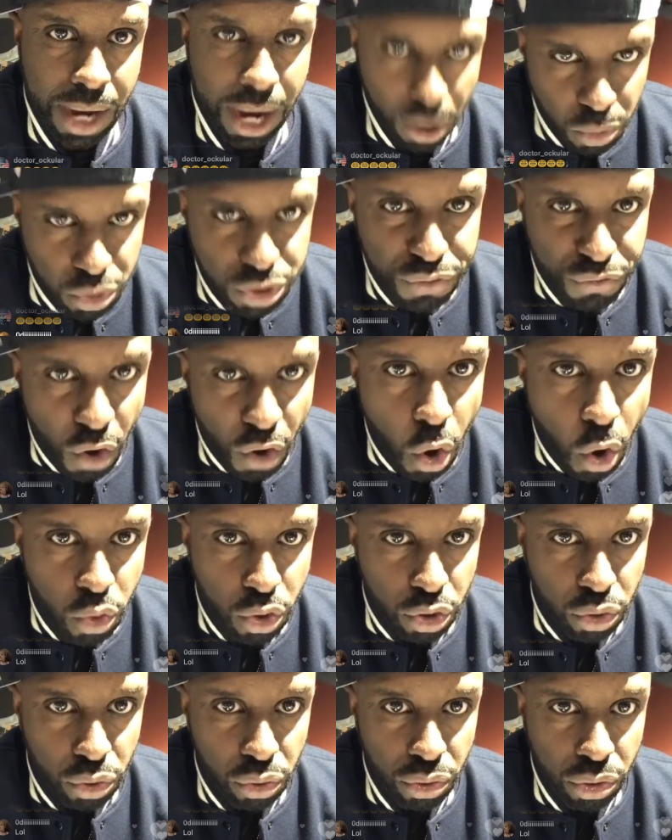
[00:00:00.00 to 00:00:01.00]
I was
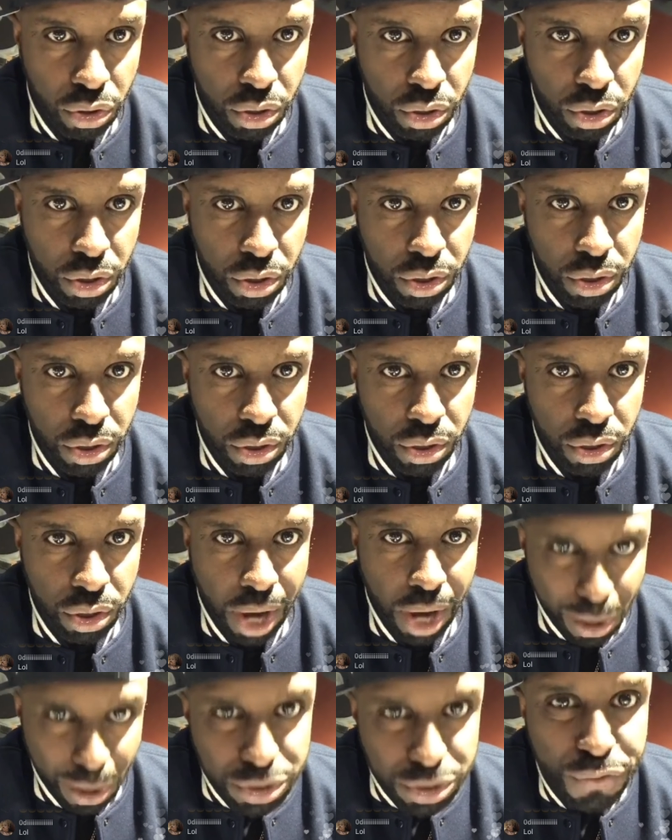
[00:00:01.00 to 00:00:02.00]
vocal.
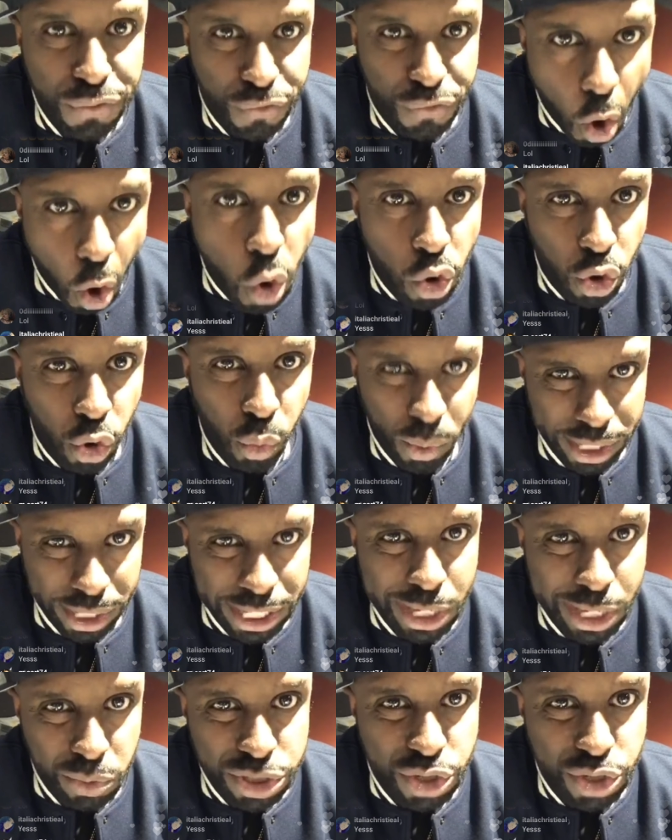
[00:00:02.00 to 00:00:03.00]
I was vocal when
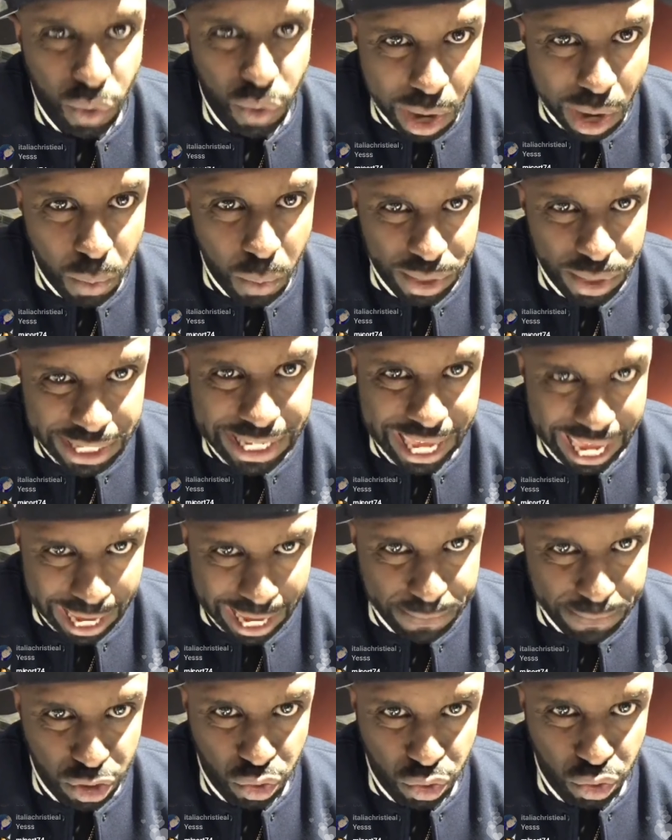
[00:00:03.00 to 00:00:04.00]
he was around, when he
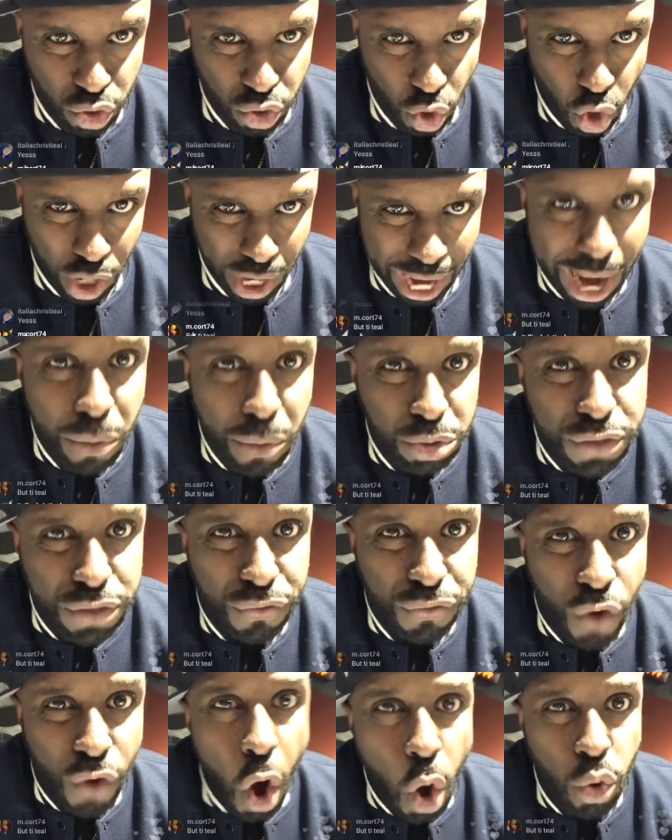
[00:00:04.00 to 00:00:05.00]
came to New York. I was
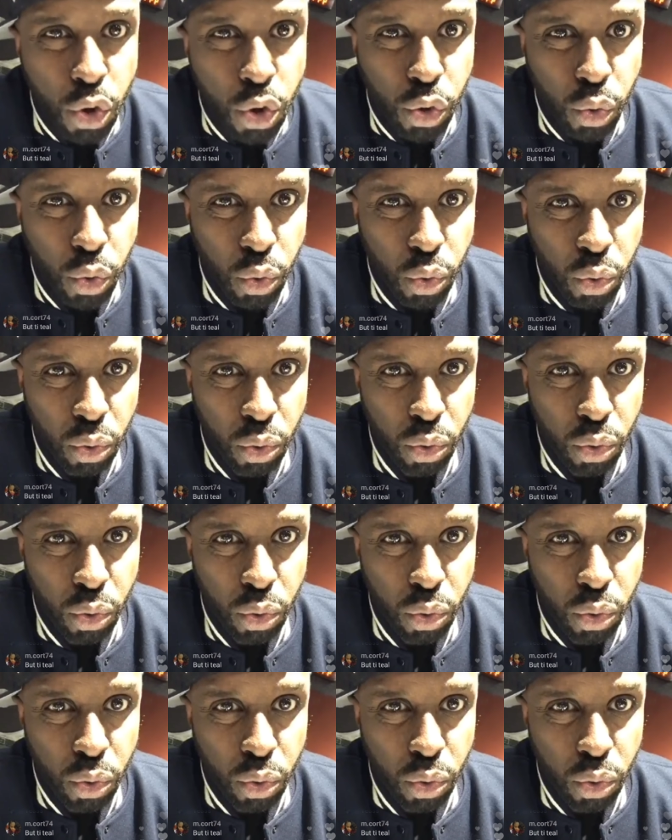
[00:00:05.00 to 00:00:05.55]
vocal.